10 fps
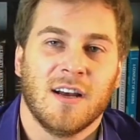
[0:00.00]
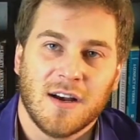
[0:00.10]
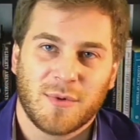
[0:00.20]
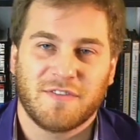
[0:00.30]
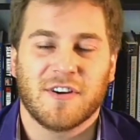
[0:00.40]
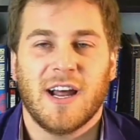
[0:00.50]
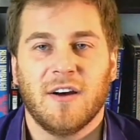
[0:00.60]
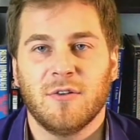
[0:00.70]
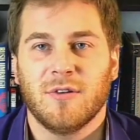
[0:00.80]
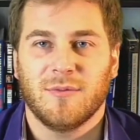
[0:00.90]
But for
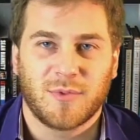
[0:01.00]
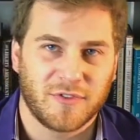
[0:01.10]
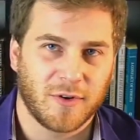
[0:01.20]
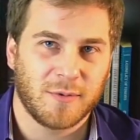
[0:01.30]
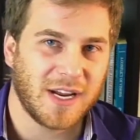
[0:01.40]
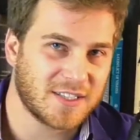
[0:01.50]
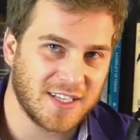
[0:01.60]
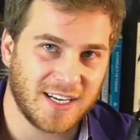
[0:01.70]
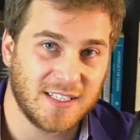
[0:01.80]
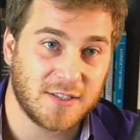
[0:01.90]
now, before we actually
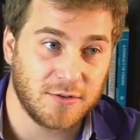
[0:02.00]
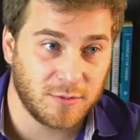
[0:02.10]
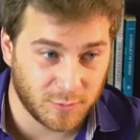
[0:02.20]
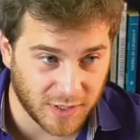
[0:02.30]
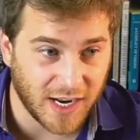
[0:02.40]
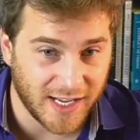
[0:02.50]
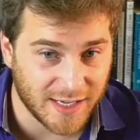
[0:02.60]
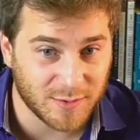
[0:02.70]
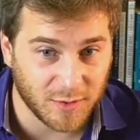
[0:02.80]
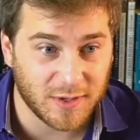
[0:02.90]
get into what I
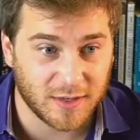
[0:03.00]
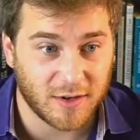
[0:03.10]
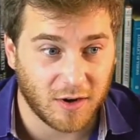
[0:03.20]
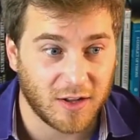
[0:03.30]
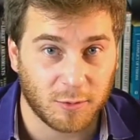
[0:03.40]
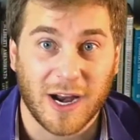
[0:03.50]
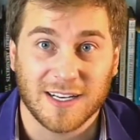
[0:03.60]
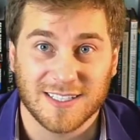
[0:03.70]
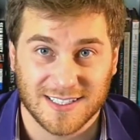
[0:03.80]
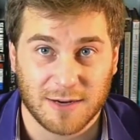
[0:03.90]
am going to call a rant,
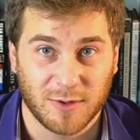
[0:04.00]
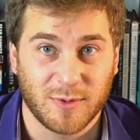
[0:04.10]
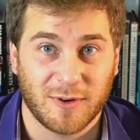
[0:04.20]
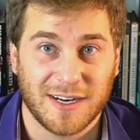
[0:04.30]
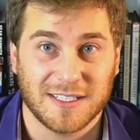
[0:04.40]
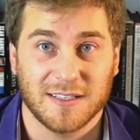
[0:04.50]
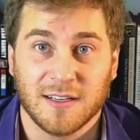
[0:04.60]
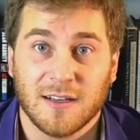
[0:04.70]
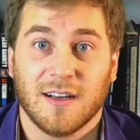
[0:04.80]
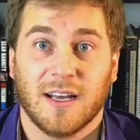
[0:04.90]
because I will be ranting,
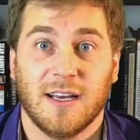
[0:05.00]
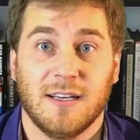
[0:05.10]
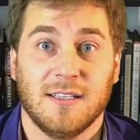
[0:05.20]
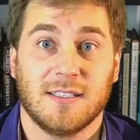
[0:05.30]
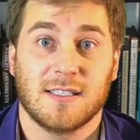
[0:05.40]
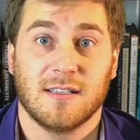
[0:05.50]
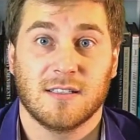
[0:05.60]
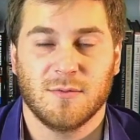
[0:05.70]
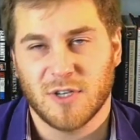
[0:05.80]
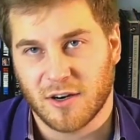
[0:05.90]
is
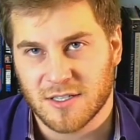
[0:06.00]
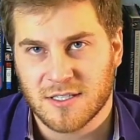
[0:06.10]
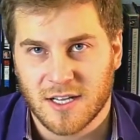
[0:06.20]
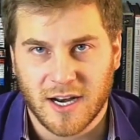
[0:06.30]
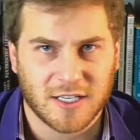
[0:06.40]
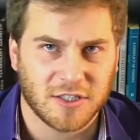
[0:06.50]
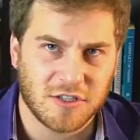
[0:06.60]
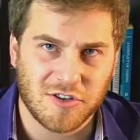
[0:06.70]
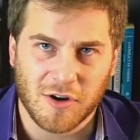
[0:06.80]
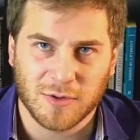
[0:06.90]
some charts that actually
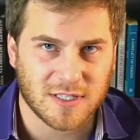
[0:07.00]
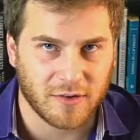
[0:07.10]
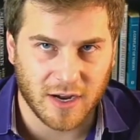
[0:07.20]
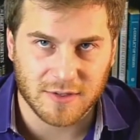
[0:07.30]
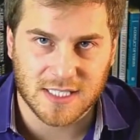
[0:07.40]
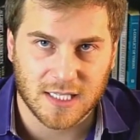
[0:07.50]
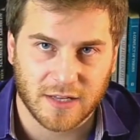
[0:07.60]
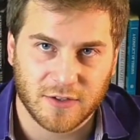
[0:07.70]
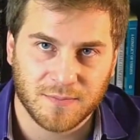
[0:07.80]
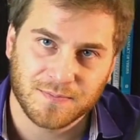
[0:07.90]
show what's going on with sea
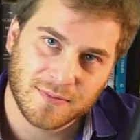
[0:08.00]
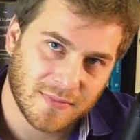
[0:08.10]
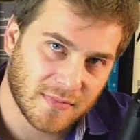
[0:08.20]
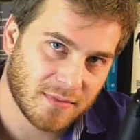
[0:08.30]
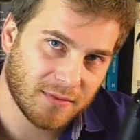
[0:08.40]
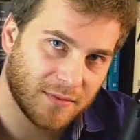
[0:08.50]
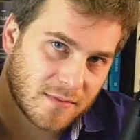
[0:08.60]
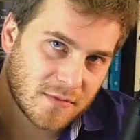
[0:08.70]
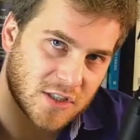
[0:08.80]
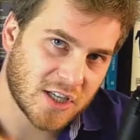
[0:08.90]
level.
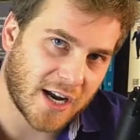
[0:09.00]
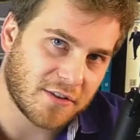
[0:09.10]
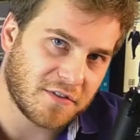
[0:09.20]
Check out the